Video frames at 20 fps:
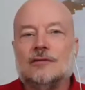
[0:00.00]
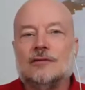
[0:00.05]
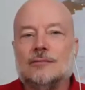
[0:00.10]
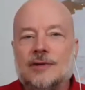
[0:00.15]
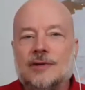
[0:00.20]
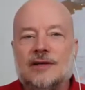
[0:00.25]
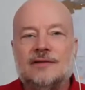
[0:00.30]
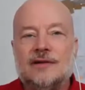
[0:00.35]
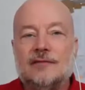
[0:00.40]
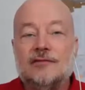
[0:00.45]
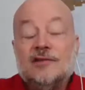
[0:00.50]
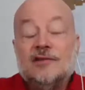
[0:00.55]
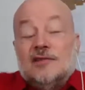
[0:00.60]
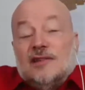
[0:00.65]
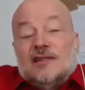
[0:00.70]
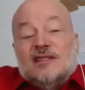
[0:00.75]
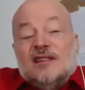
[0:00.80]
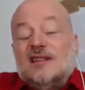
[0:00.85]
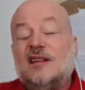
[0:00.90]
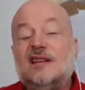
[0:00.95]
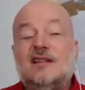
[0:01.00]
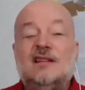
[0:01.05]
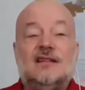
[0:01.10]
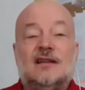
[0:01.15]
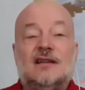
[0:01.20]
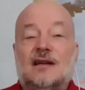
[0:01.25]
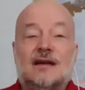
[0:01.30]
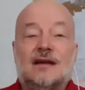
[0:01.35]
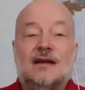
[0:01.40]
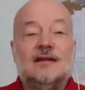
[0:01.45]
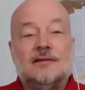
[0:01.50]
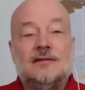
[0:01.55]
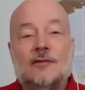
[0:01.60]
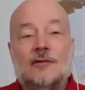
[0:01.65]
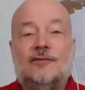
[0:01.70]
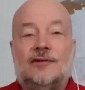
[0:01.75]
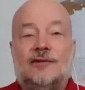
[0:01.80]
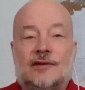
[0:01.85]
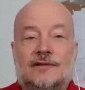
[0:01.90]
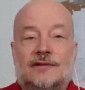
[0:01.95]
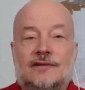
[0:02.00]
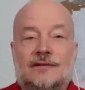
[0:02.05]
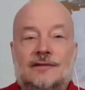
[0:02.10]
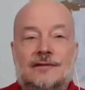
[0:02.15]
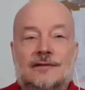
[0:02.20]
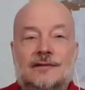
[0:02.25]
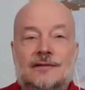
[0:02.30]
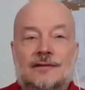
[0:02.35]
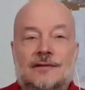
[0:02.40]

because everyone says it's easy and it's obvious,